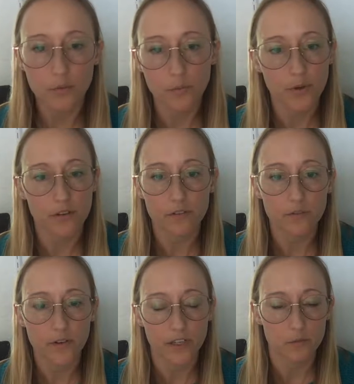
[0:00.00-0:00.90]
put
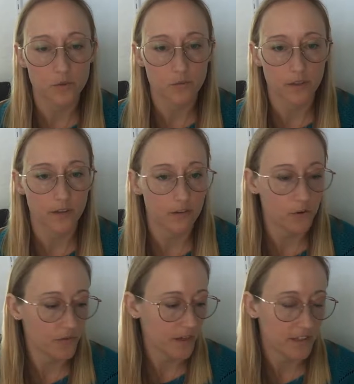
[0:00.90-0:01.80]
frames with
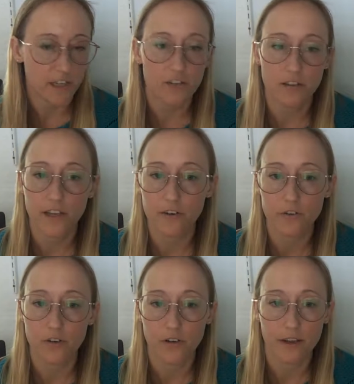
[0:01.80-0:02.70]
no foundation that are
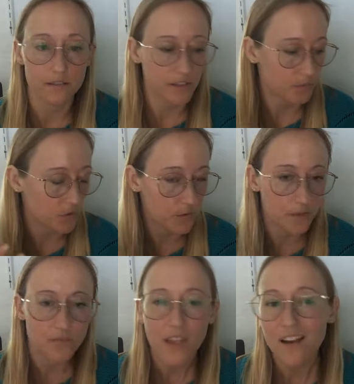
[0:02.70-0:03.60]
drawn out in between.
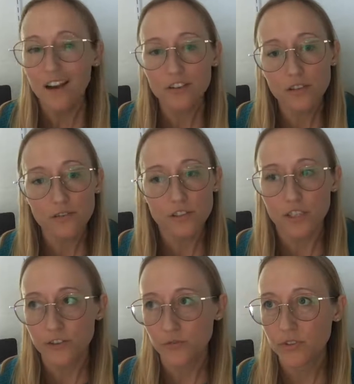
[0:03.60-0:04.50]
I also have a
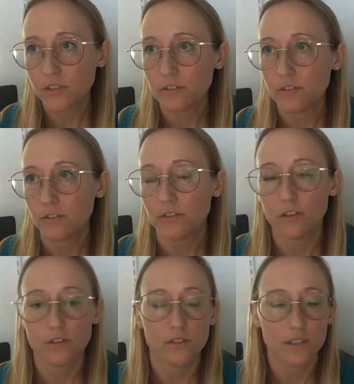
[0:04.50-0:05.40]
chest freezer,
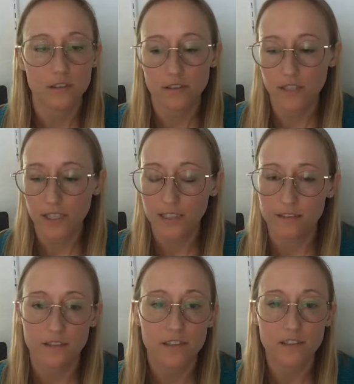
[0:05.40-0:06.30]
so
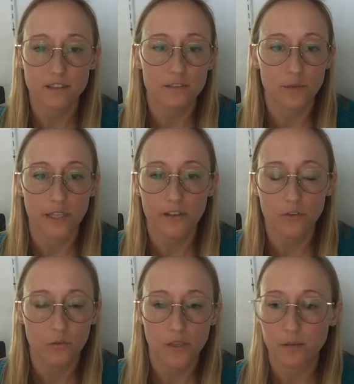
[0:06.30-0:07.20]
it's an easy way
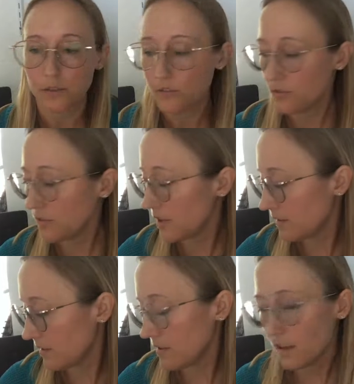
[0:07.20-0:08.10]
to be able to do
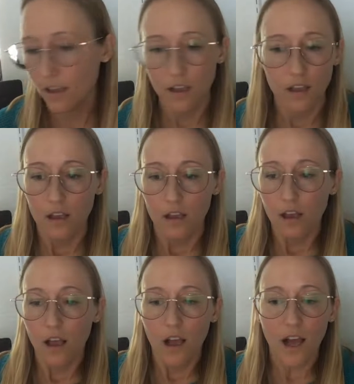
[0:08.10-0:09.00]
this.
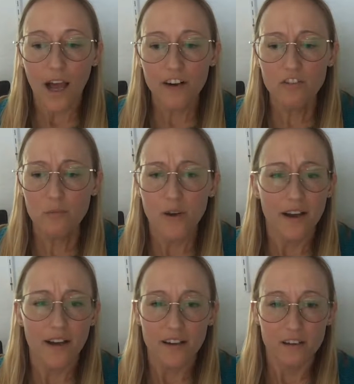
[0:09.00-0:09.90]
I don't
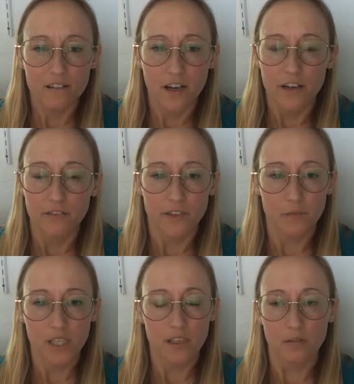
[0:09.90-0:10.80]
buy a lot of
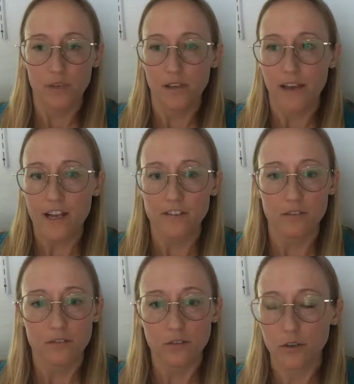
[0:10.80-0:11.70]
beekeeping
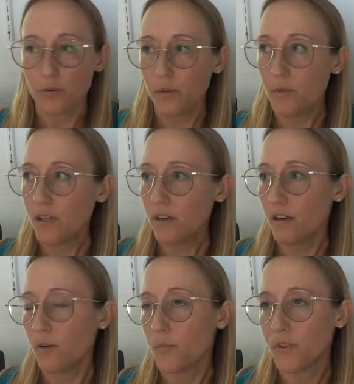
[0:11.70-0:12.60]
gadgets or equipment,
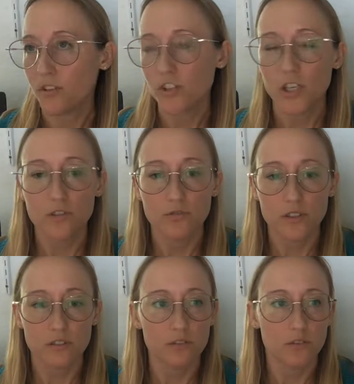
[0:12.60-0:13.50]
but the chest
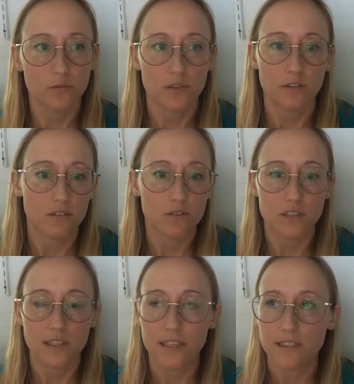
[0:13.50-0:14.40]
freezer is one of those
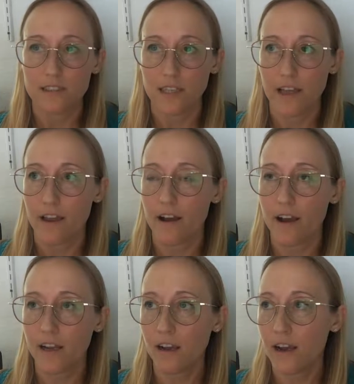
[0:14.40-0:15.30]
things that
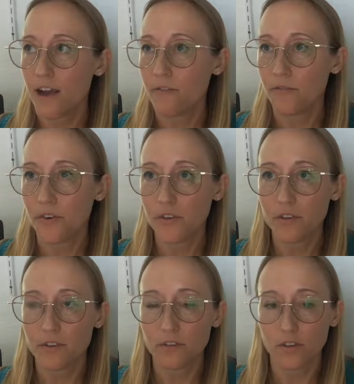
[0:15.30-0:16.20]
I got very
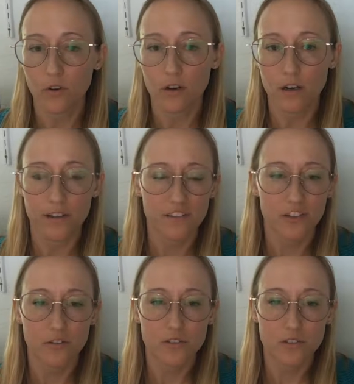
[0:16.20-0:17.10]
early on,
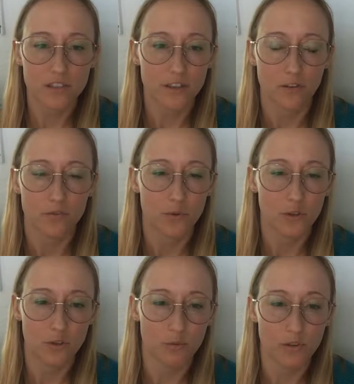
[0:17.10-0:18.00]
just like the 3
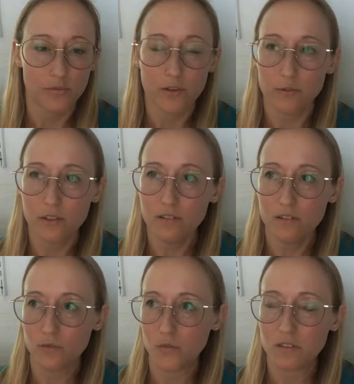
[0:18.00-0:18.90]
cubic foot one,
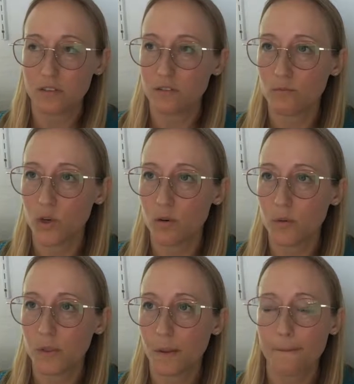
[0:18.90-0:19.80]
a really small
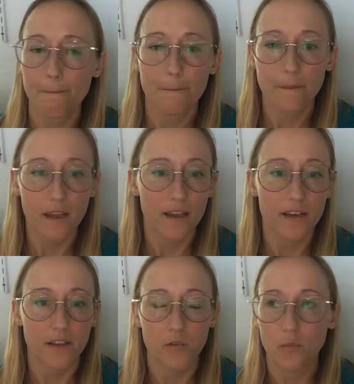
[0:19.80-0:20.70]
one, and
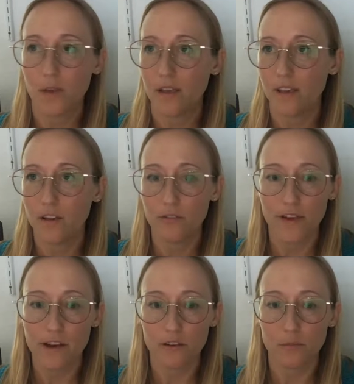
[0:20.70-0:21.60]
has been
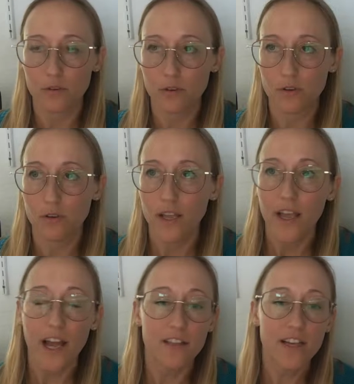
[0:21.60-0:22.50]
invaluable.
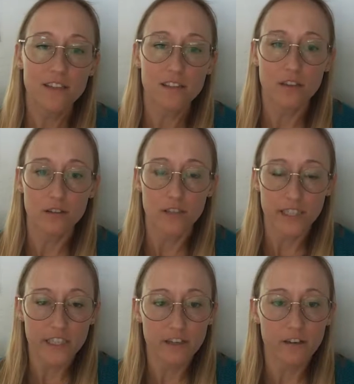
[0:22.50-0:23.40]
And that's
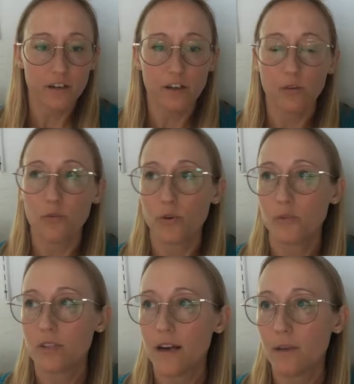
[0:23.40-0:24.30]
here in a warm
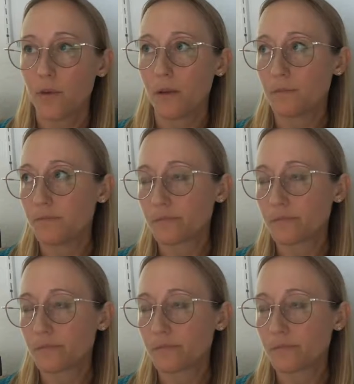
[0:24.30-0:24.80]
climate.